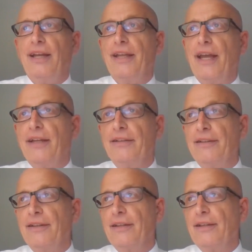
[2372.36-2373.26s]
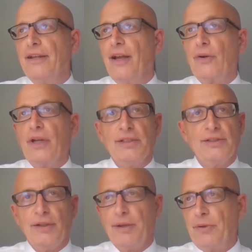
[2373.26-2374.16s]
and then Okay,
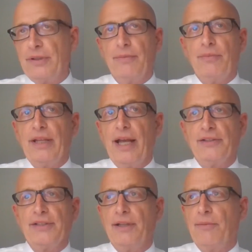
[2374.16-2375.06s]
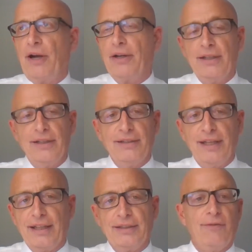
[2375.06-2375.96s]
so they put the house on the market,
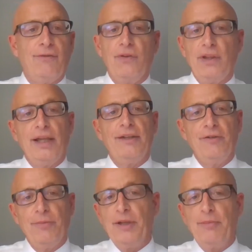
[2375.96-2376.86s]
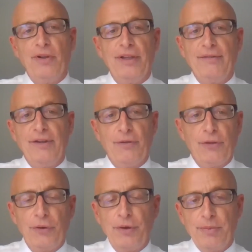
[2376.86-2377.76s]
they get the flood of people, they've had
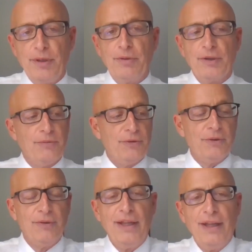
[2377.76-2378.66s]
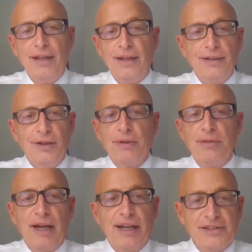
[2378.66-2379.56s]
30 people come through,
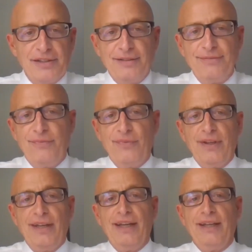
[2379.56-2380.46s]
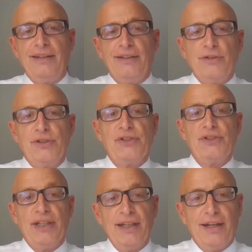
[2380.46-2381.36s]
nobody buys it, and they're
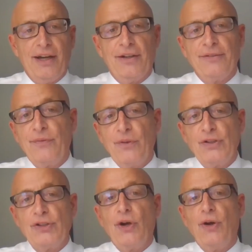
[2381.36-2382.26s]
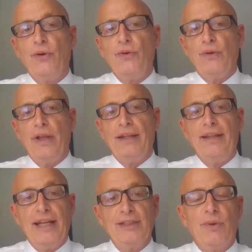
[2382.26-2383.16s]
just sitting there. So, and
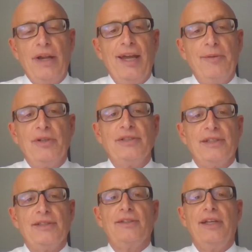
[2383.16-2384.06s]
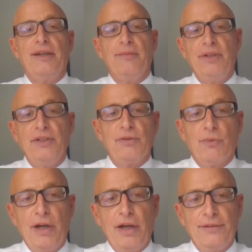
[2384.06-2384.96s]
that's what happens. It's like a beached
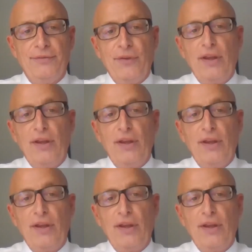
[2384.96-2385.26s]
whale,